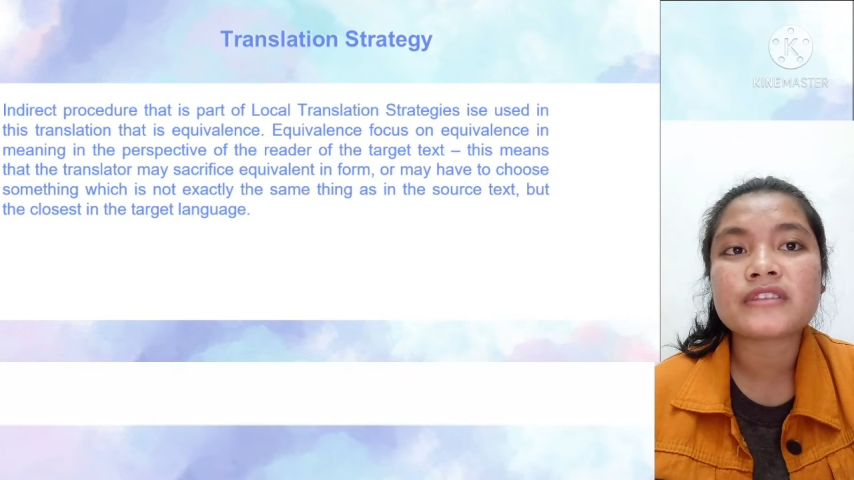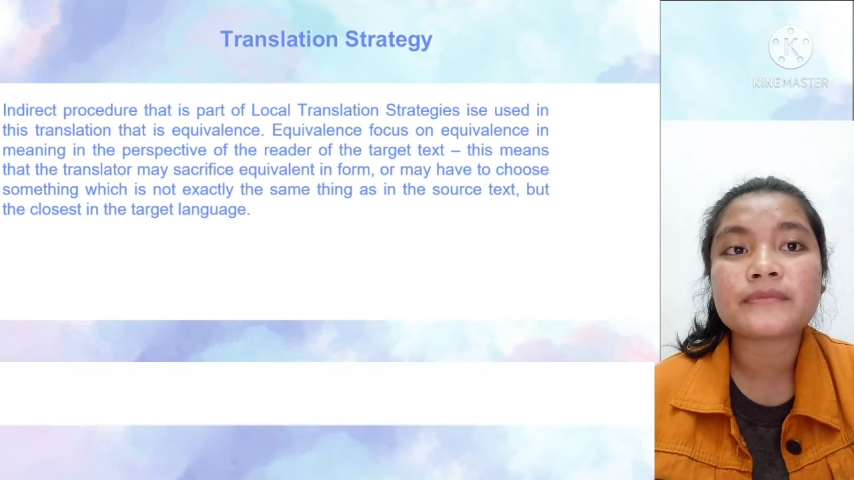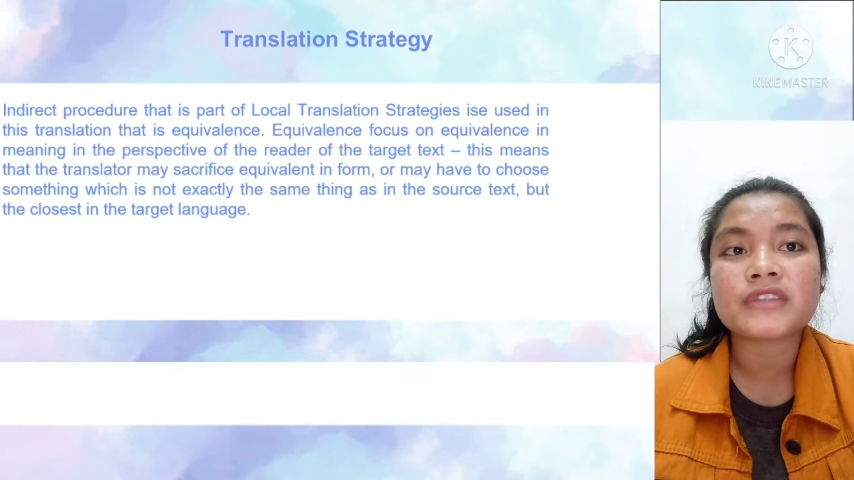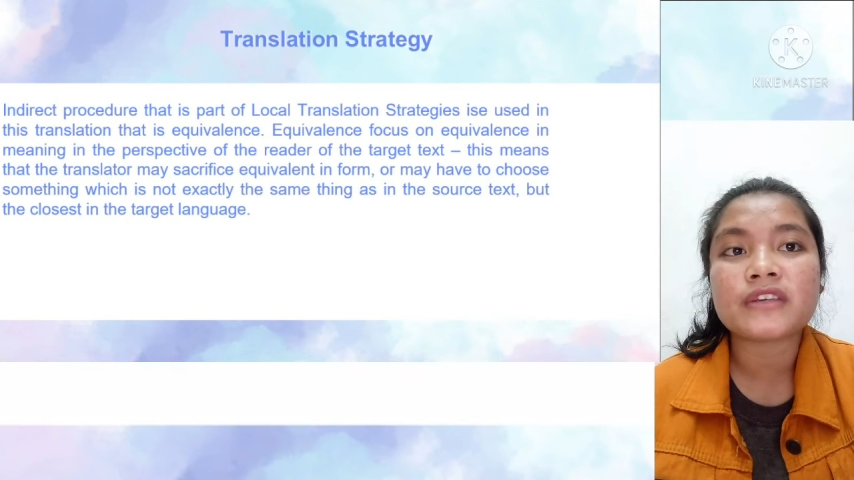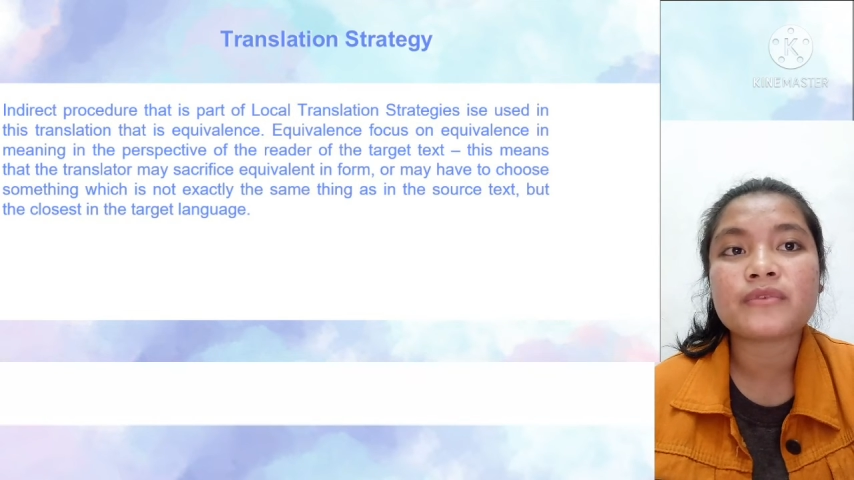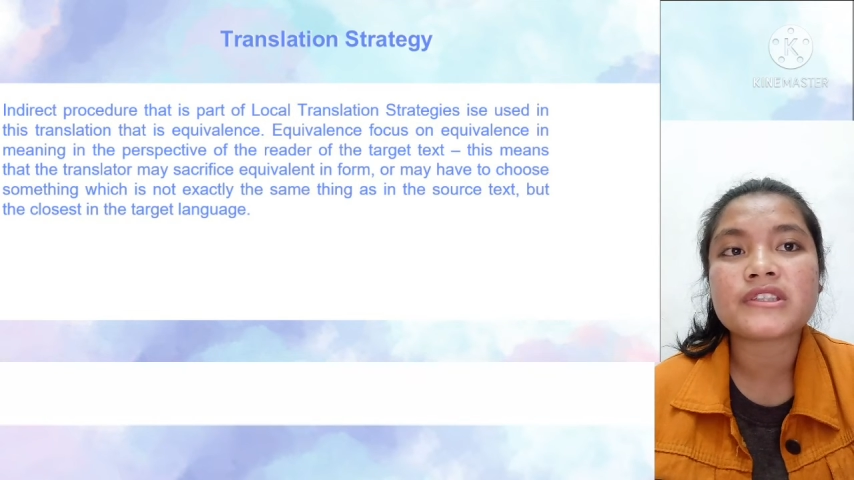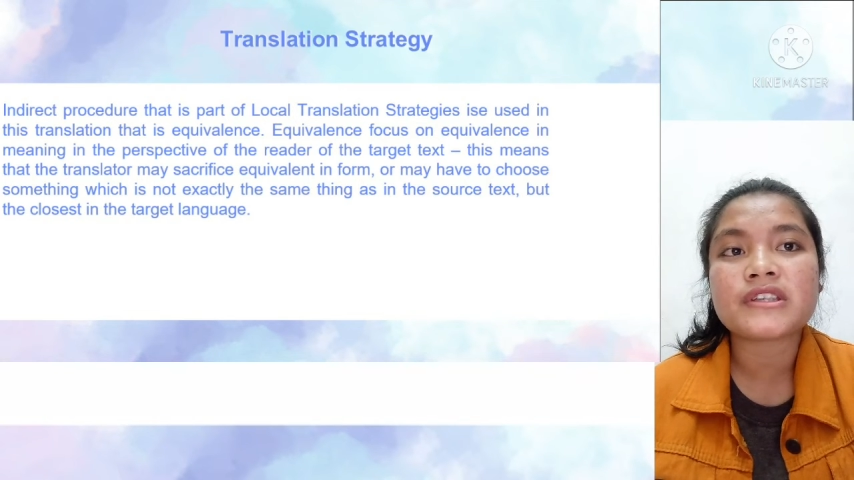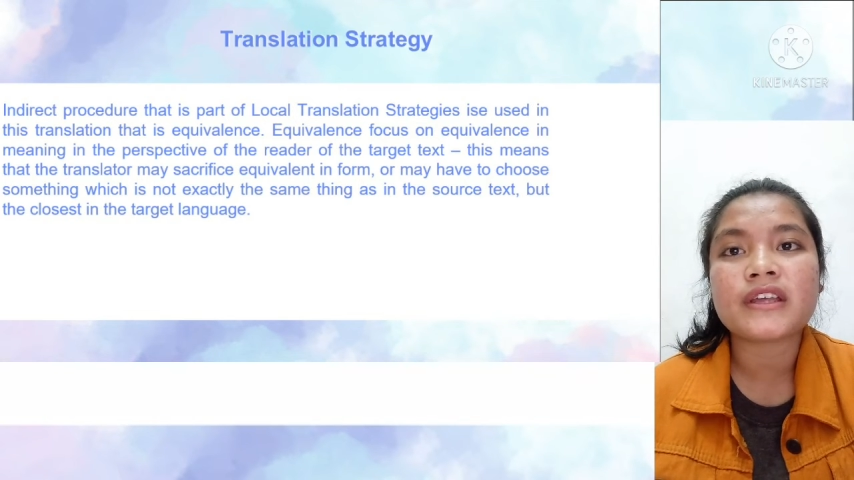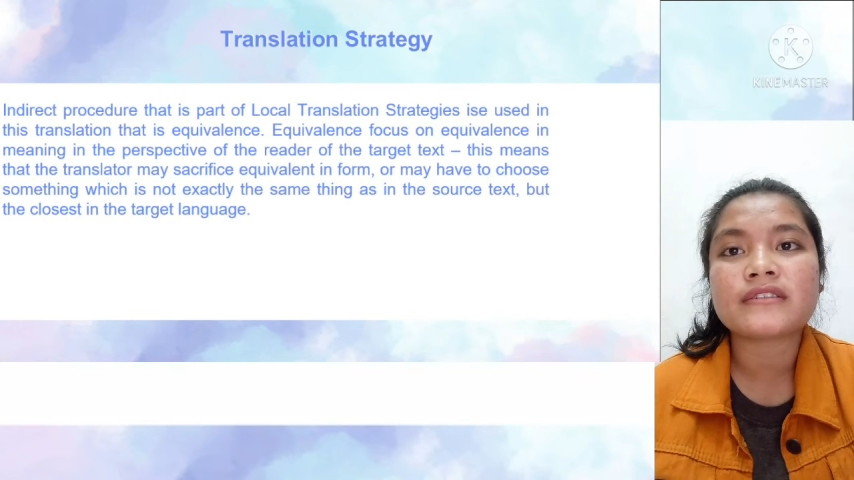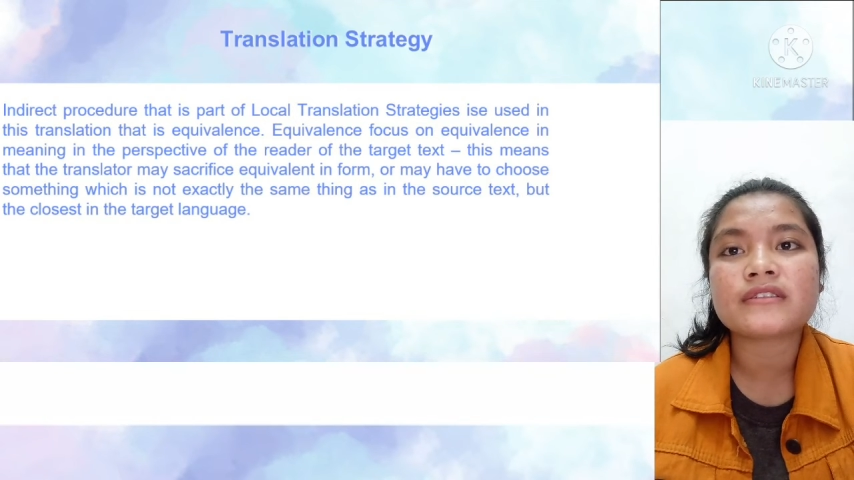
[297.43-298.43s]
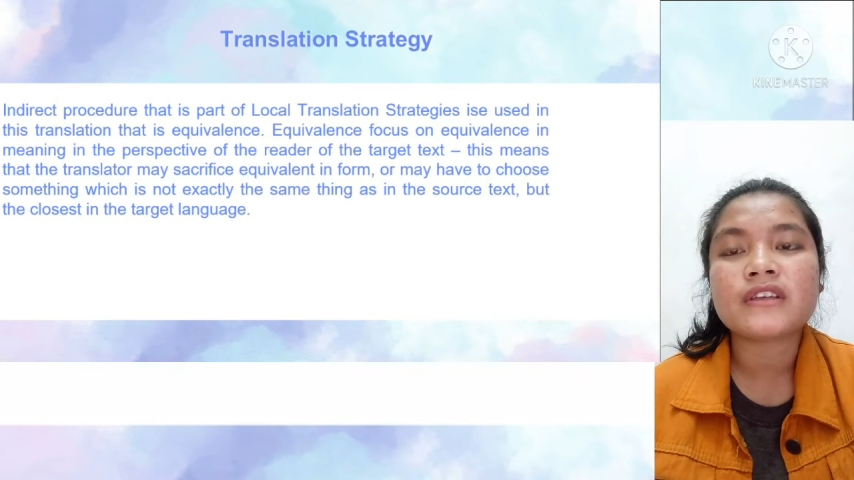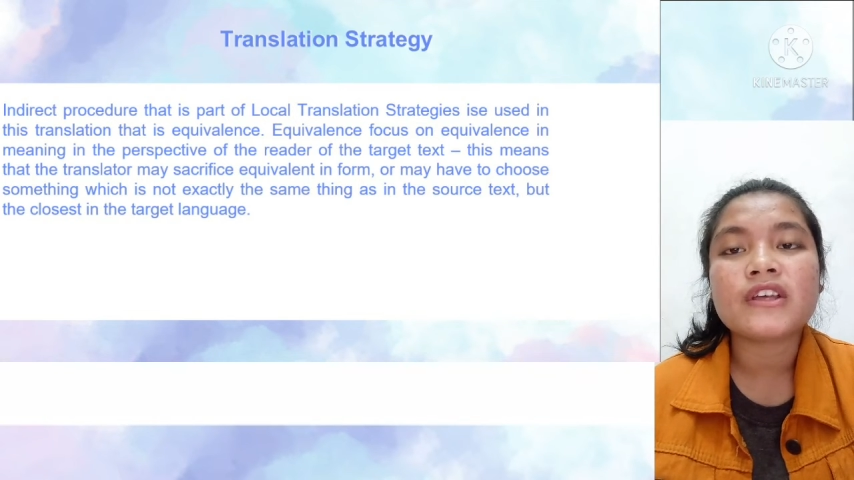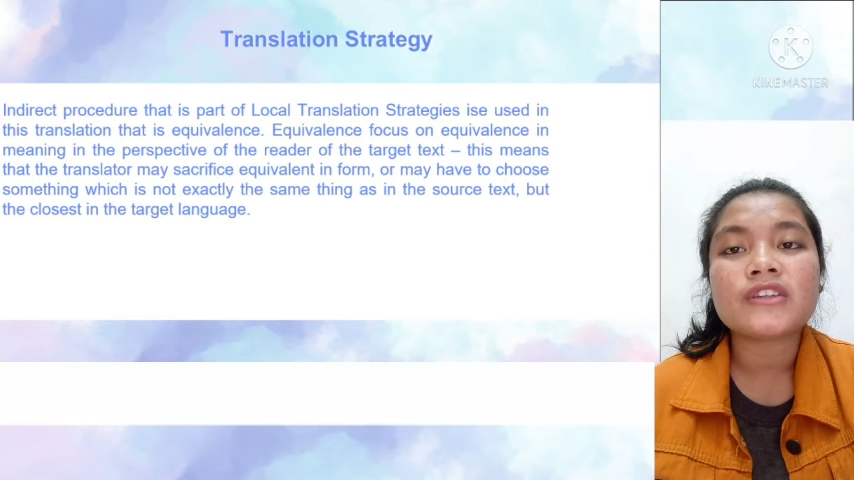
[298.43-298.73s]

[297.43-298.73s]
something which is